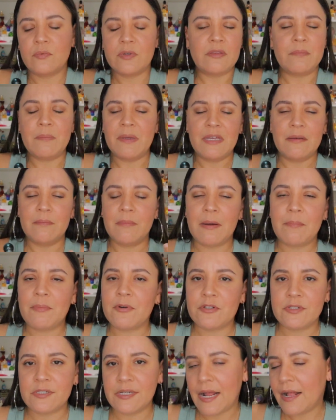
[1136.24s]
with me, my
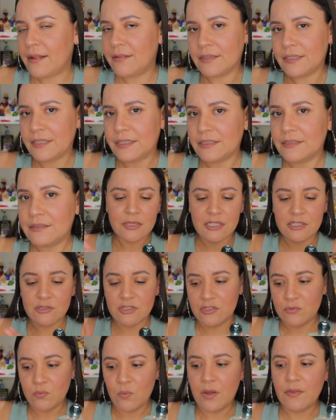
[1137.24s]
personality.
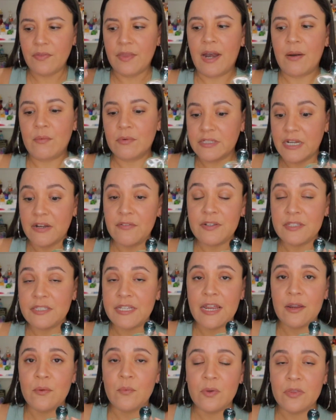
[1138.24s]
This is one that I would definitely
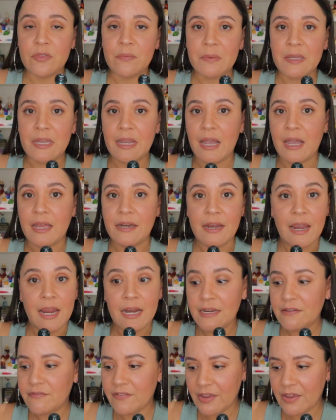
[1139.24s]
take with me on any